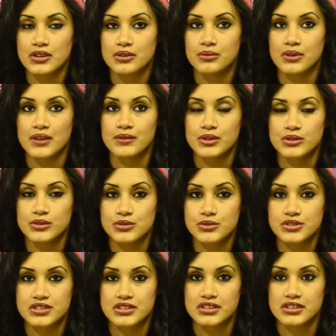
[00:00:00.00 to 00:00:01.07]

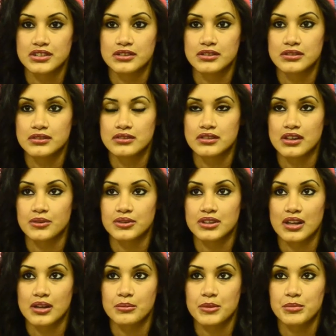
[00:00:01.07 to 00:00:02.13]
Revolution.
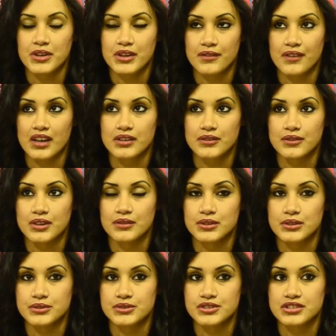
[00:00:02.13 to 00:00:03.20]
I'm a big fan of
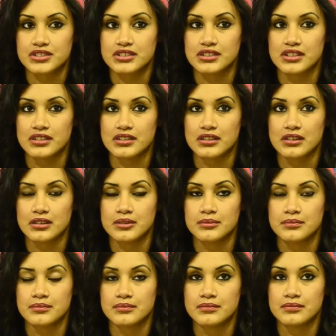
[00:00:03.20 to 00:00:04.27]
Revolution, and
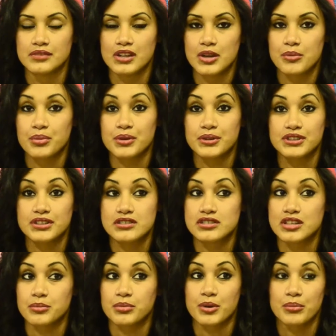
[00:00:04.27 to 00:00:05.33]

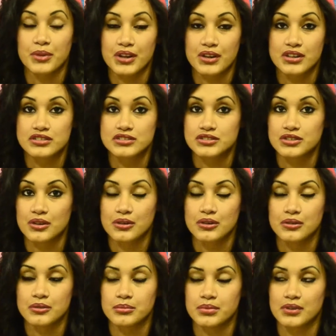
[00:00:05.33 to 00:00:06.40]
DJ Premier is
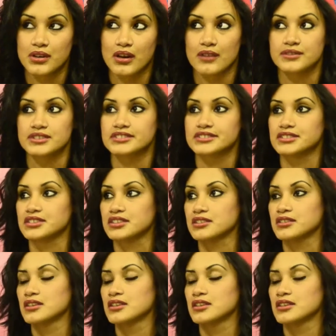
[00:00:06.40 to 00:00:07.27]
dope, obviously.